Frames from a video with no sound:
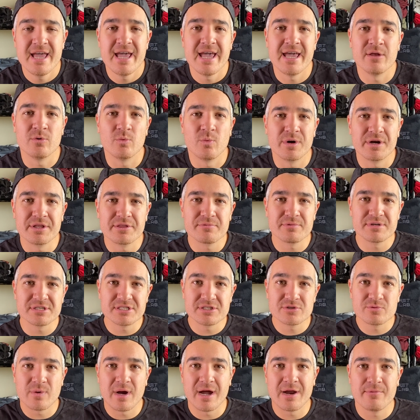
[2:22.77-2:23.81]
And one of the
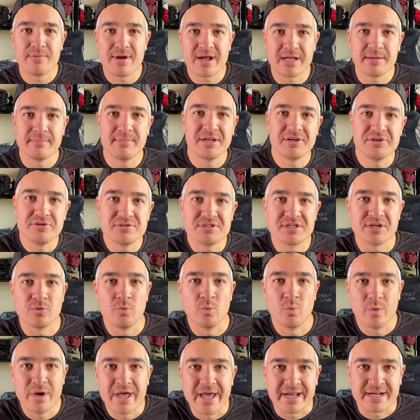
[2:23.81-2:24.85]
reasons why I recommend
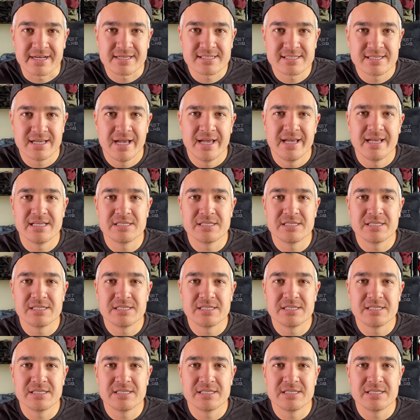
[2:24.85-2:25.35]
using Wix